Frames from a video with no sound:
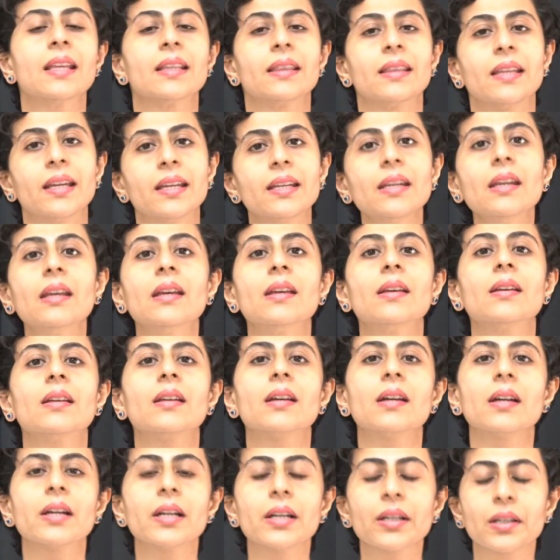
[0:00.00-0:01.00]
then
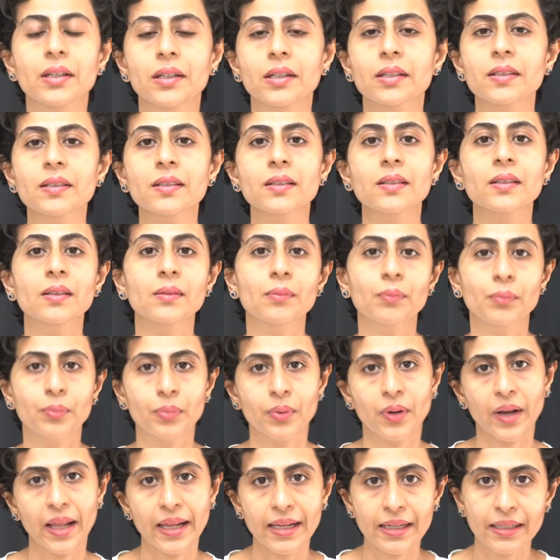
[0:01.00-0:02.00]
it is
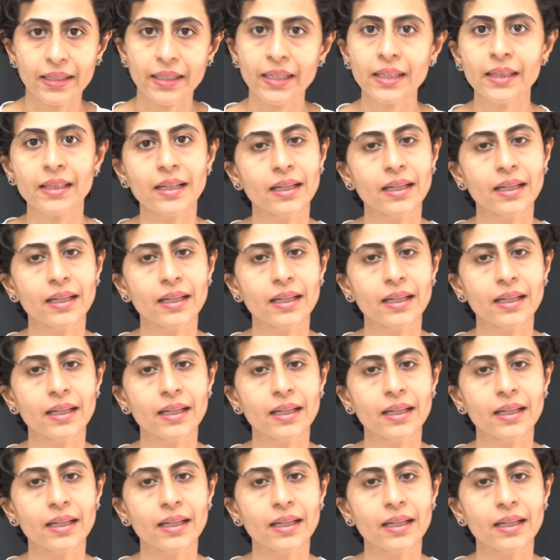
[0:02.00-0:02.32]
likely